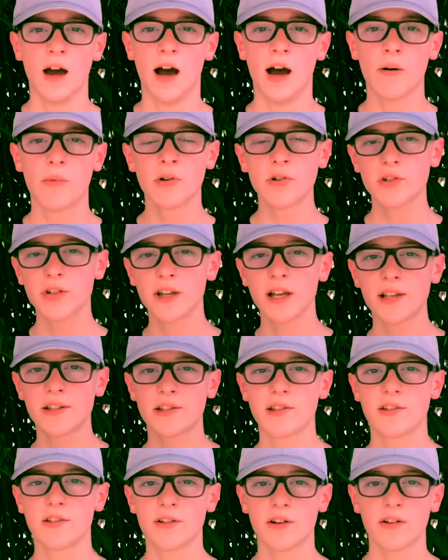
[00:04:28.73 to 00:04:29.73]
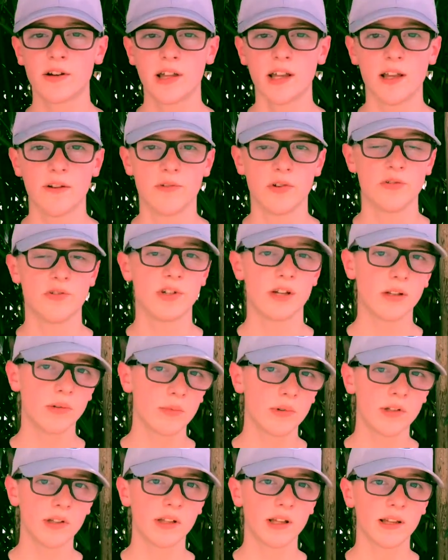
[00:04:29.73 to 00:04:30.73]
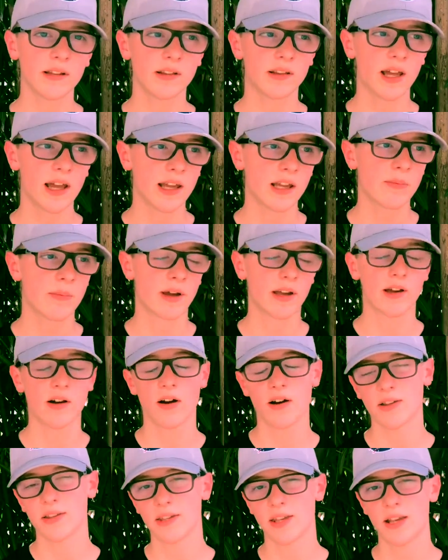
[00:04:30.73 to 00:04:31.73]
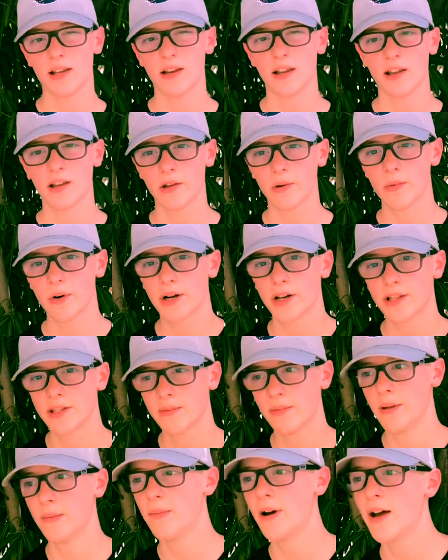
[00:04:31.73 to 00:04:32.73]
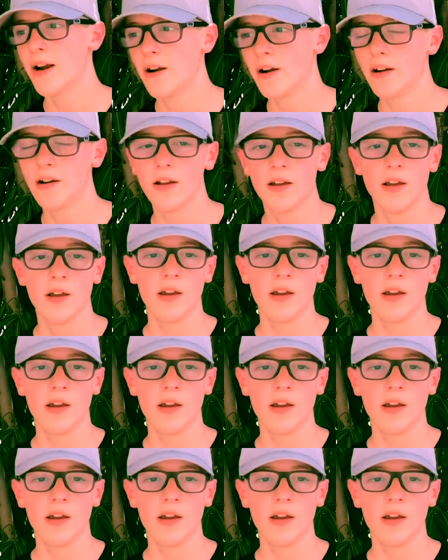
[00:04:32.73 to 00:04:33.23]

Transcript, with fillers: I want you guys to donate if you genuinely like my content and you want it to be better.